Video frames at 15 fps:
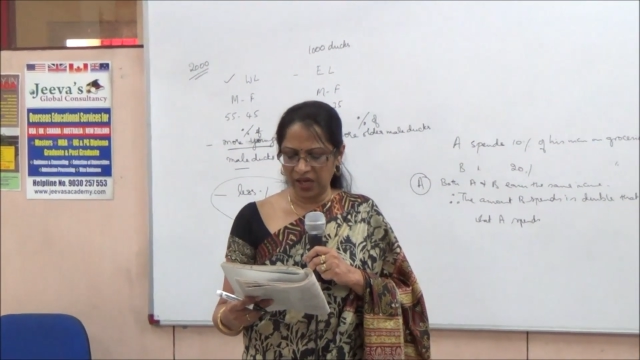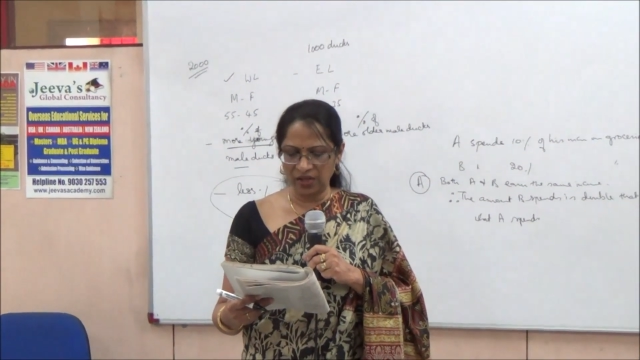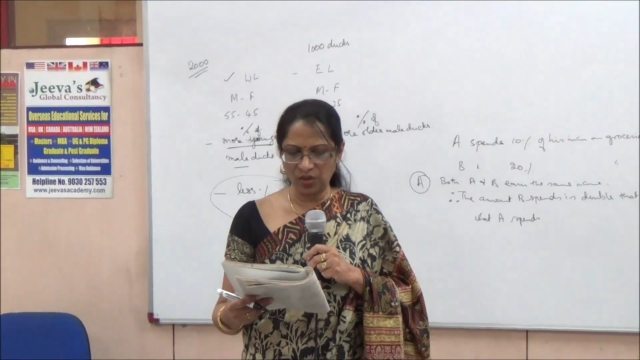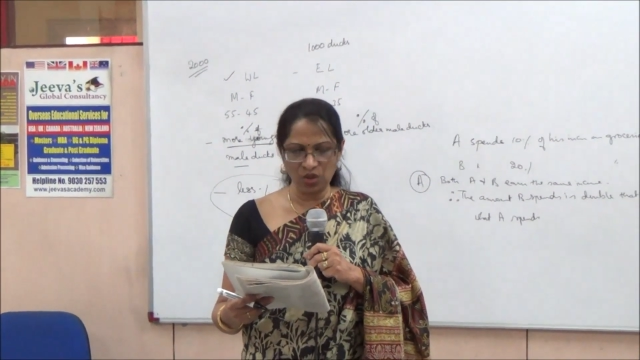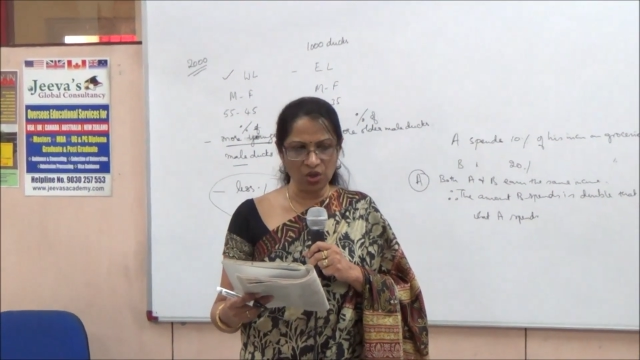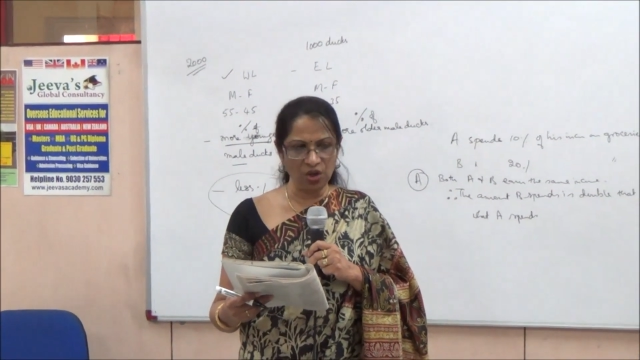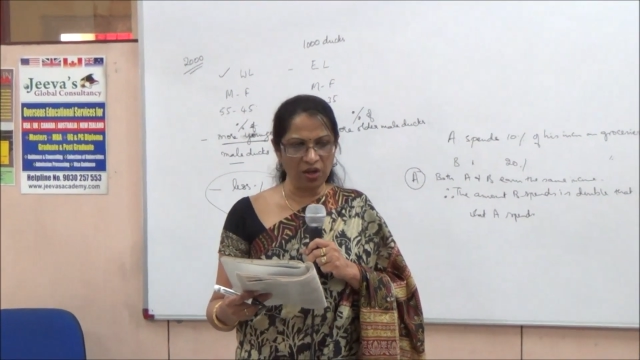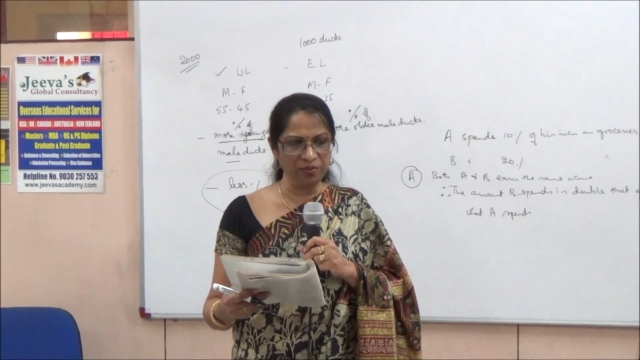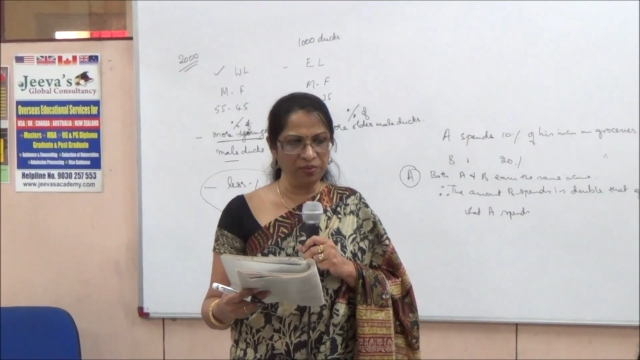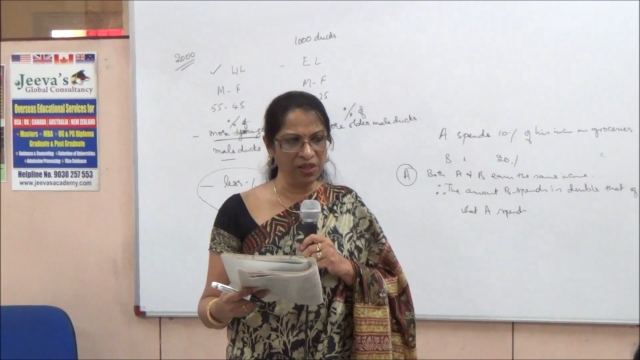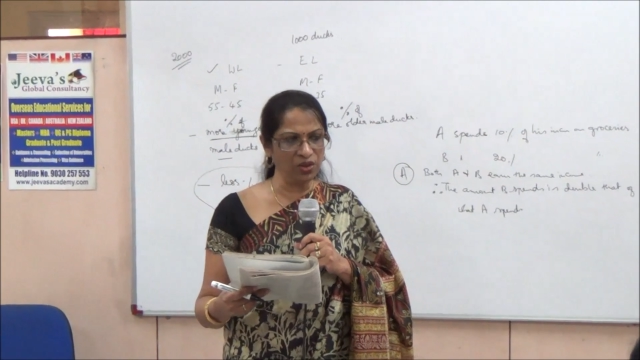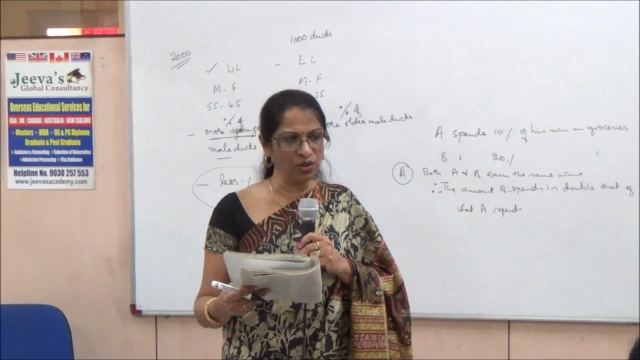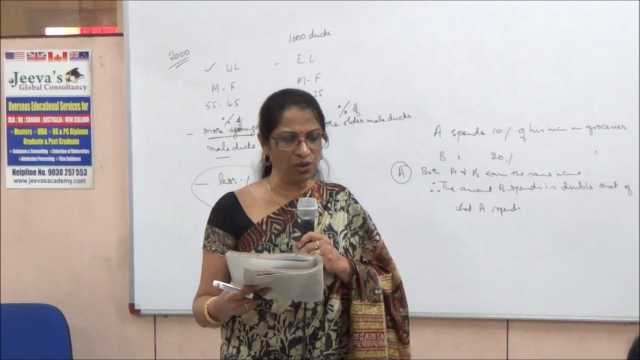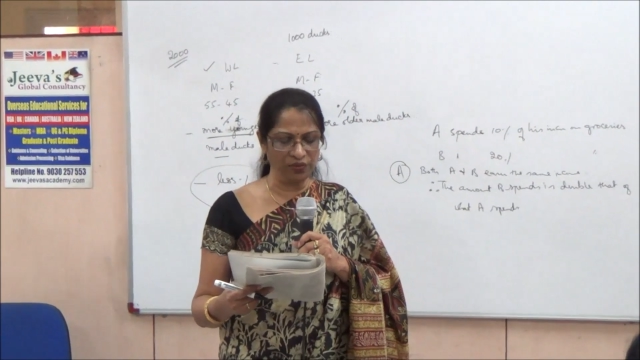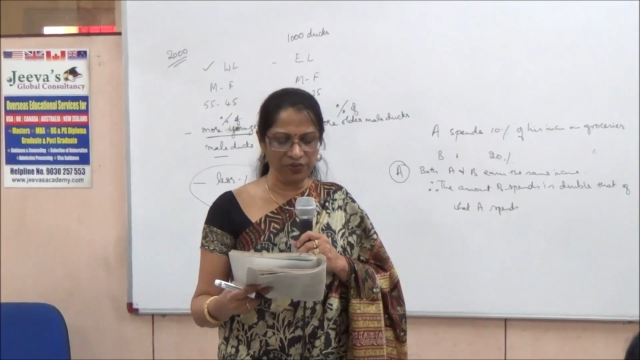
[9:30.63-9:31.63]

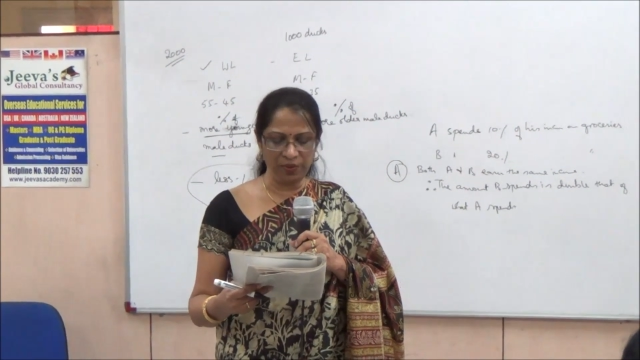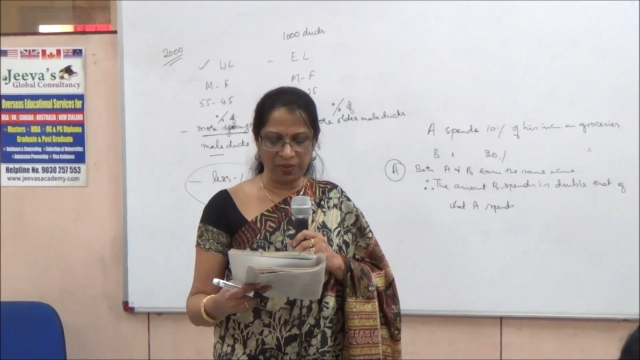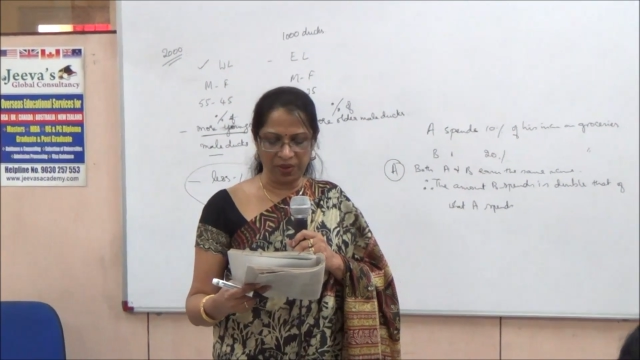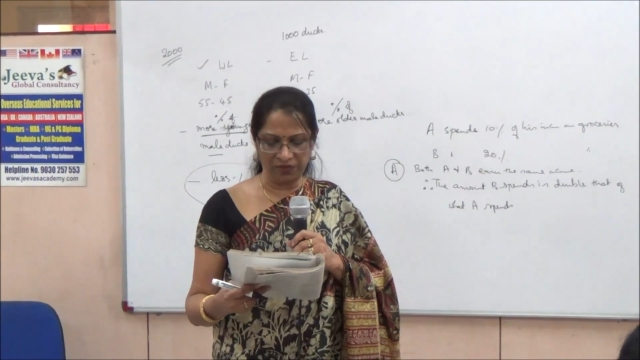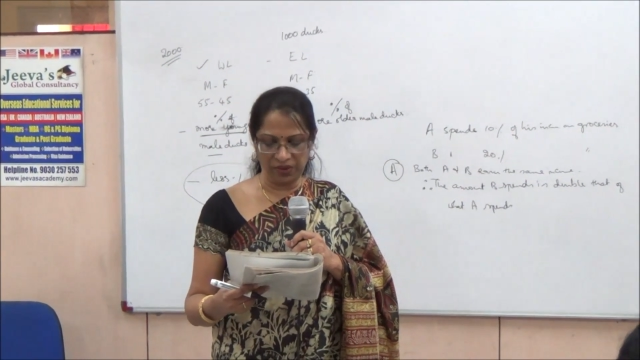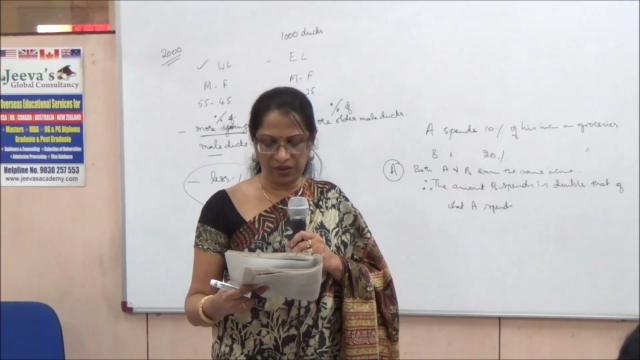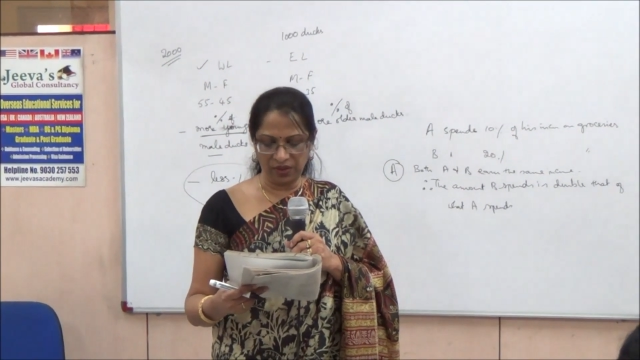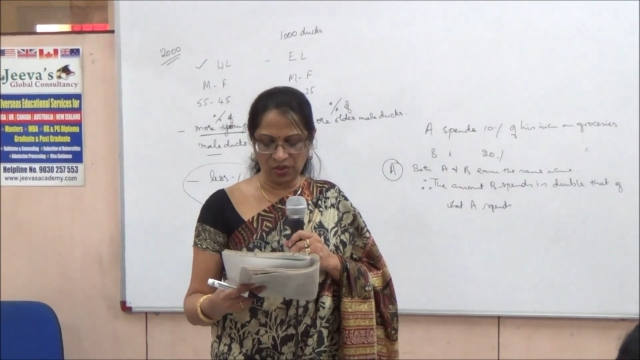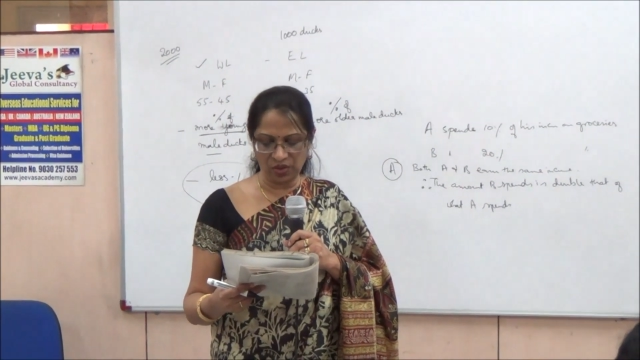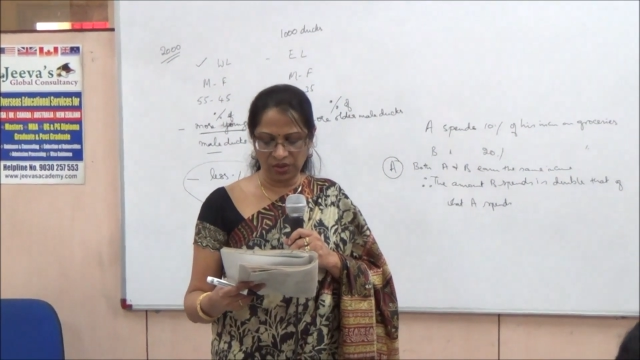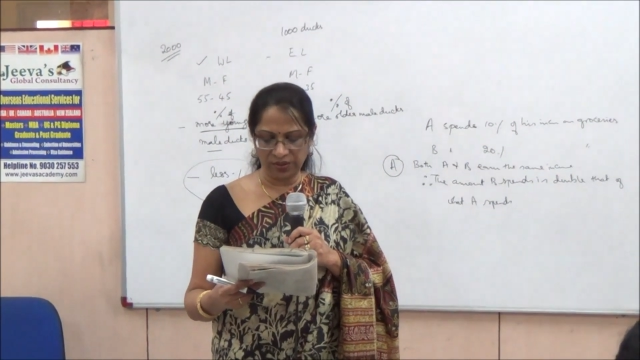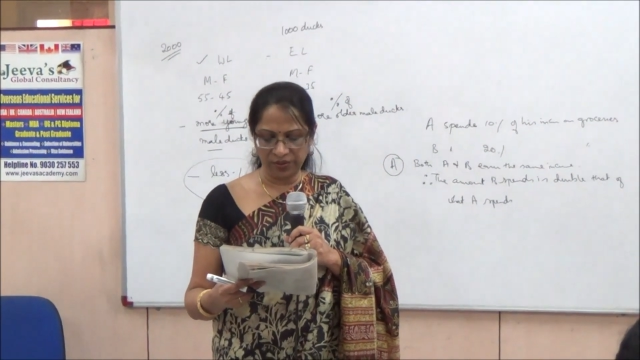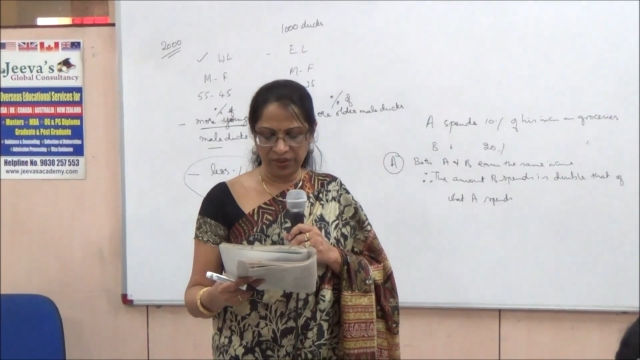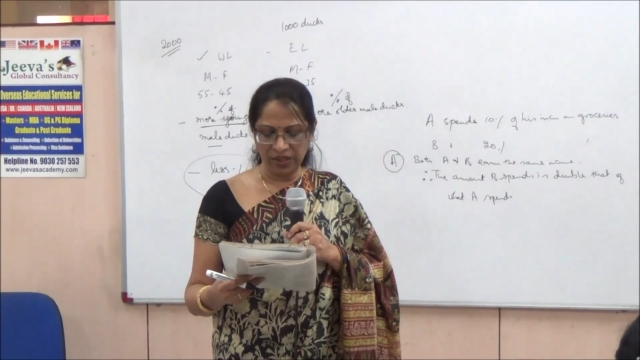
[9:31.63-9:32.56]
enjoyment of the beverage.